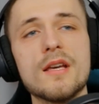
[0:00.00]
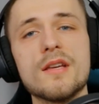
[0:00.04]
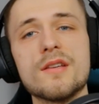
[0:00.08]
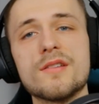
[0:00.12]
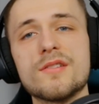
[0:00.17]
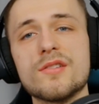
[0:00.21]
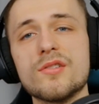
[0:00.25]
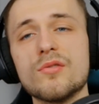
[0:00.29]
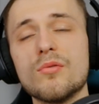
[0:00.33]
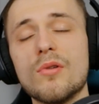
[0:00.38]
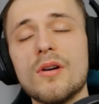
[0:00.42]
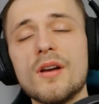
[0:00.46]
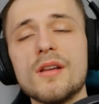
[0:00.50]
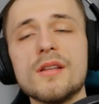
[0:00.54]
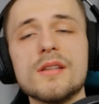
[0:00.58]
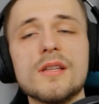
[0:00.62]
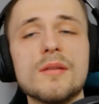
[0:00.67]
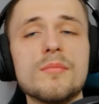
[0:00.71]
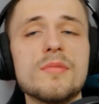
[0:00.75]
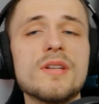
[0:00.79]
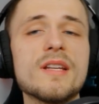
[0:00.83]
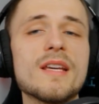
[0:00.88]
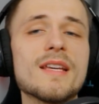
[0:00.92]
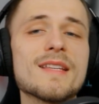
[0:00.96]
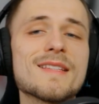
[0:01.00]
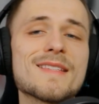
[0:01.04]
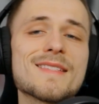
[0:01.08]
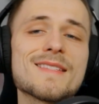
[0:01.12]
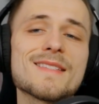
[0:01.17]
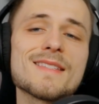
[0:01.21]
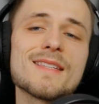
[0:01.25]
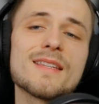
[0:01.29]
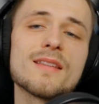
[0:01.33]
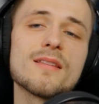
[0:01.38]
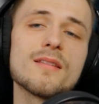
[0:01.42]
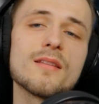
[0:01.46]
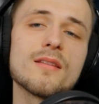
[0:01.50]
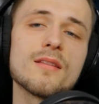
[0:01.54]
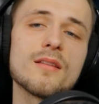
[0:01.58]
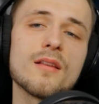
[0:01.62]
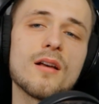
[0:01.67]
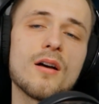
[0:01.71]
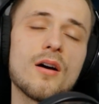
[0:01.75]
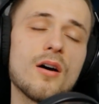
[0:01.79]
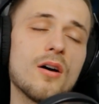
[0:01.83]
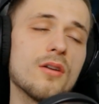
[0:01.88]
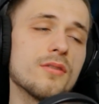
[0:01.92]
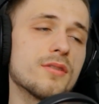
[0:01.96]
So you want to eliminate
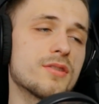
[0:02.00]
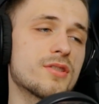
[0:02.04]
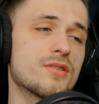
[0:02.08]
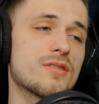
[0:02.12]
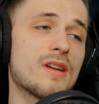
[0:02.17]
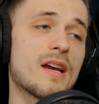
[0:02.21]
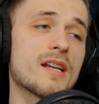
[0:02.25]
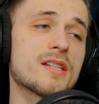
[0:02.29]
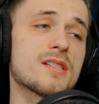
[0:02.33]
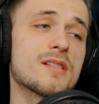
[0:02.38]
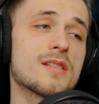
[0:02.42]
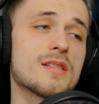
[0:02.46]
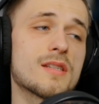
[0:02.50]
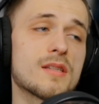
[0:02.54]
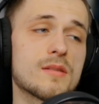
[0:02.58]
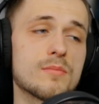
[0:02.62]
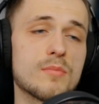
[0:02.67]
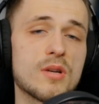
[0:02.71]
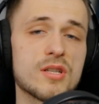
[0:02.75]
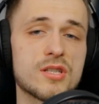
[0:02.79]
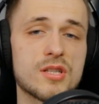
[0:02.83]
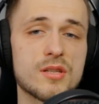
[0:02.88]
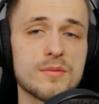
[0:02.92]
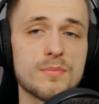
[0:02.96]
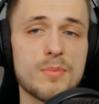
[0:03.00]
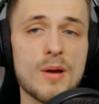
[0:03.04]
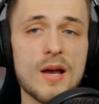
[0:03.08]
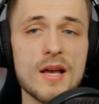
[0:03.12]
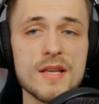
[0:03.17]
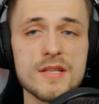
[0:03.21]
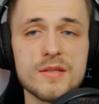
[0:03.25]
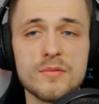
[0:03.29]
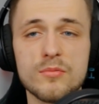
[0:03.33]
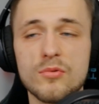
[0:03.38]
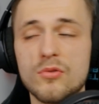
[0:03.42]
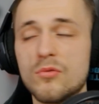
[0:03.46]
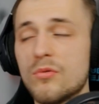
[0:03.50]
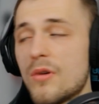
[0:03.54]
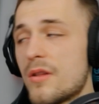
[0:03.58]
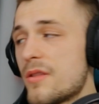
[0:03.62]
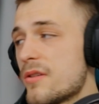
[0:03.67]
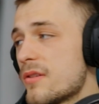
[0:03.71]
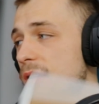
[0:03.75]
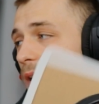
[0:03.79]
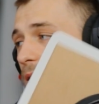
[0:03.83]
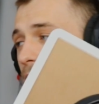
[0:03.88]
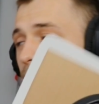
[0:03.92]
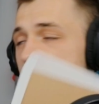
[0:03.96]
all distractions as much as possible,
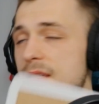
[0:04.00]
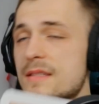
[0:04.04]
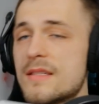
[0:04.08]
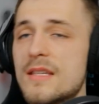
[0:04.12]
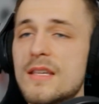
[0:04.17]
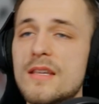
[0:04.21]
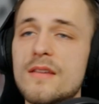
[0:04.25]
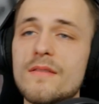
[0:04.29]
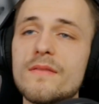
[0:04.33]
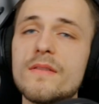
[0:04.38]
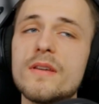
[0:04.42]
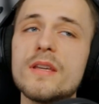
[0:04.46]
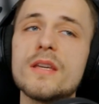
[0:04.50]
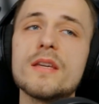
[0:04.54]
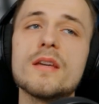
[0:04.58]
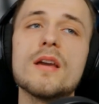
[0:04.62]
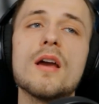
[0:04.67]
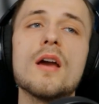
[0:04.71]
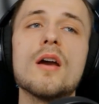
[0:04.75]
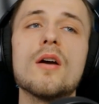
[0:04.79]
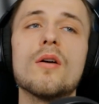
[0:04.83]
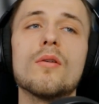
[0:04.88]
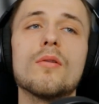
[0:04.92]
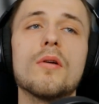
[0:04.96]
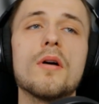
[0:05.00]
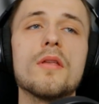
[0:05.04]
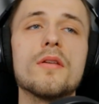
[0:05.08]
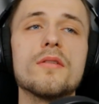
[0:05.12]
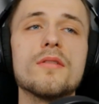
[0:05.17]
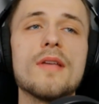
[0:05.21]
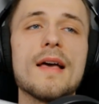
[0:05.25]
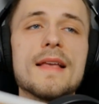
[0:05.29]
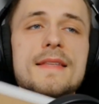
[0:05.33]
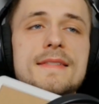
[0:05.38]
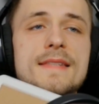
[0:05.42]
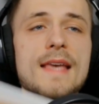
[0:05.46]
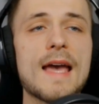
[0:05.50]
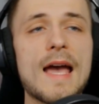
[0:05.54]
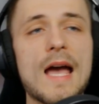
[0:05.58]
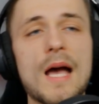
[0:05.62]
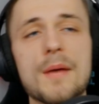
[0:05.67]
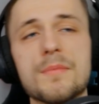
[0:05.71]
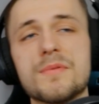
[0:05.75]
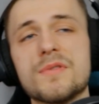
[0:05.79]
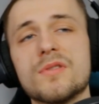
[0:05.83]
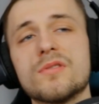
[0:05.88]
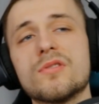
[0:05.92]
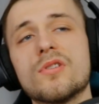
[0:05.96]
whether that's TV, whether that's
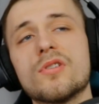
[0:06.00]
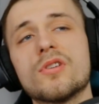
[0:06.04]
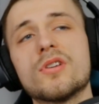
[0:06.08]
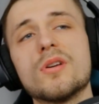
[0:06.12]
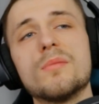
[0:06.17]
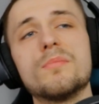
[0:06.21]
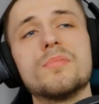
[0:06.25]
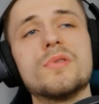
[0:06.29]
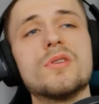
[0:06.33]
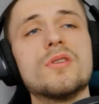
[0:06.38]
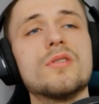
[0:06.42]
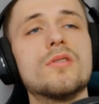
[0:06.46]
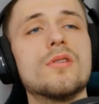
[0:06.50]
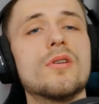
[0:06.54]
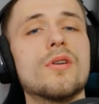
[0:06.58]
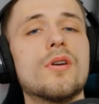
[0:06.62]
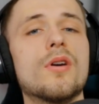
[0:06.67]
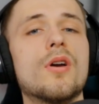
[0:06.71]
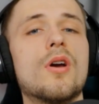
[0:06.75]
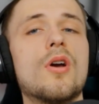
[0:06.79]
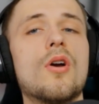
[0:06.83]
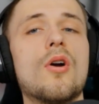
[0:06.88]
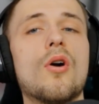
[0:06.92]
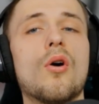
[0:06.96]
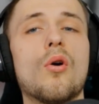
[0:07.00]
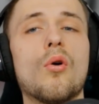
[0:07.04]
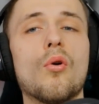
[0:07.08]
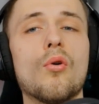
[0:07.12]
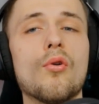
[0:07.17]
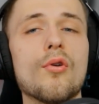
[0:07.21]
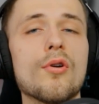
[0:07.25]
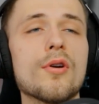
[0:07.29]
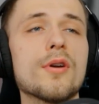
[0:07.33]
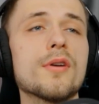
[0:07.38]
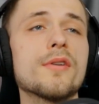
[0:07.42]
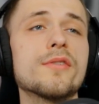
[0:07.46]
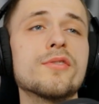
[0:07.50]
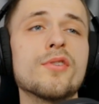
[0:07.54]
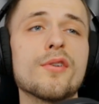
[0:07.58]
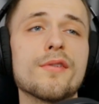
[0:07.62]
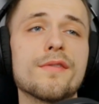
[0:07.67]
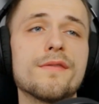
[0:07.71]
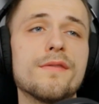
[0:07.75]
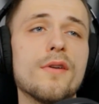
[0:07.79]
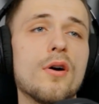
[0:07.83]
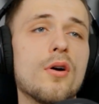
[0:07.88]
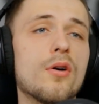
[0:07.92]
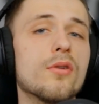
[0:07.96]
apps on your computer or your
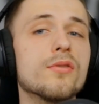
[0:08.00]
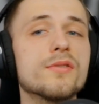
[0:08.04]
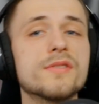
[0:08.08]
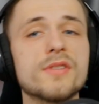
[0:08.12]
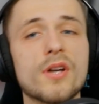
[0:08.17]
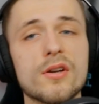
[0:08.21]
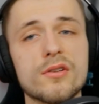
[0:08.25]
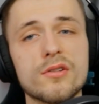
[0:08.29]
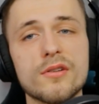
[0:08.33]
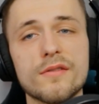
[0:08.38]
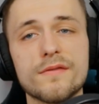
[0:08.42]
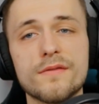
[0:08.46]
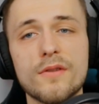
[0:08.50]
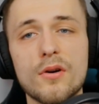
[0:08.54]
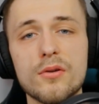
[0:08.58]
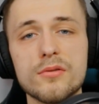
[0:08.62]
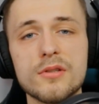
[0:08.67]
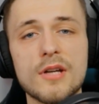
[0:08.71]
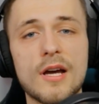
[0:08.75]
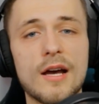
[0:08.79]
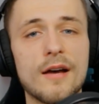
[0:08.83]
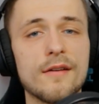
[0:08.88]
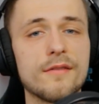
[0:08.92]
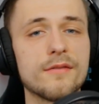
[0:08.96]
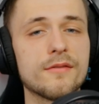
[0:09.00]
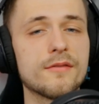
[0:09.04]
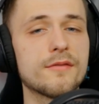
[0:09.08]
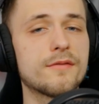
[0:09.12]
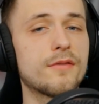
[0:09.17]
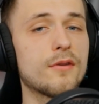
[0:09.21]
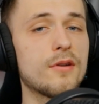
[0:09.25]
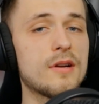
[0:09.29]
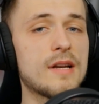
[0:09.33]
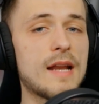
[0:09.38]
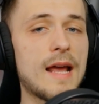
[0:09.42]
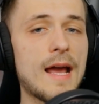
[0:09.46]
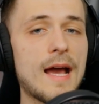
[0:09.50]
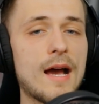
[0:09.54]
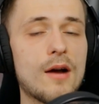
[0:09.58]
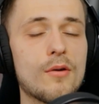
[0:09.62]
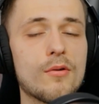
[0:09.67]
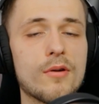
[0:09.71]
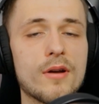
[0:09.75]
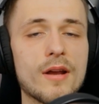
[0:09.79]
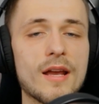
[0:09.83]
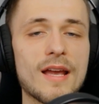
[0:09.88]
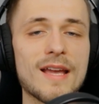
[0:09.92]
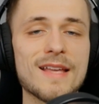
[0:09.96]
phone. Turn your phone off for an
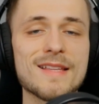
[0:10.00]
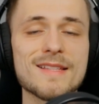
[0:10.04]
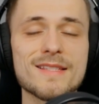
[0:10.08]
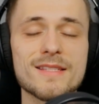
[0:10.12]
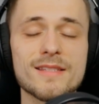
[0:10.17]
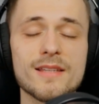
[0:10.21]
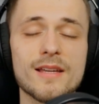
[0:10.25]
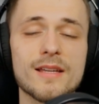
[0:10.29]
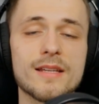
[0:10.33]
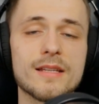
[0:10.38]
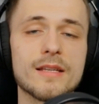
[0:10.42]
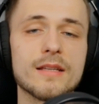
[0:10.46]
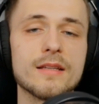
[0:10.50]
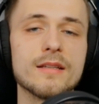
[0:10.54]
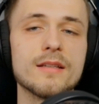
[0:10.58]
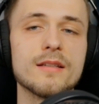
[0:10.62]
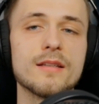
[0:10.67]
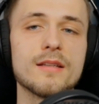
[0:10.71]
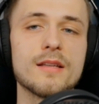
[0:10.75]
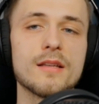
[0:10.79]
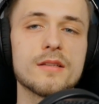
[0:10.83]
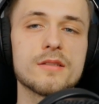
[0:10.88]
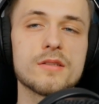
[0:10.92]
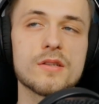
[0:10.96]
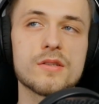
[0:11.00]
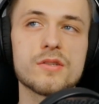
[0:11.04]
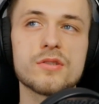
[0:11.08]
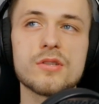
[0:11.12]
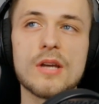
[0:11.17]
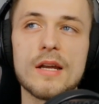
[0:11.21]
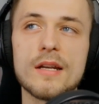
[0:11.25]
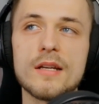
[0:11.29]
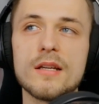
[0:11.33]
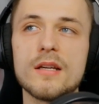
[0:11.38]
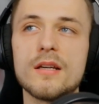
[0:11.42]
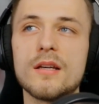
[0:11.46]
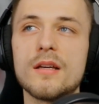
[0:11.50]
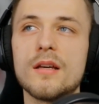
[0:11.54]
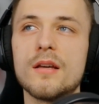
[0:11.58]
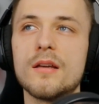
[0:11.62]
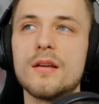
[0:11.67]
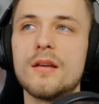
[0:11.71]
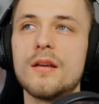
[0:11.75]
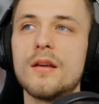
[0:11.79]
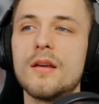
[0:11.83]
hour and study. Just try to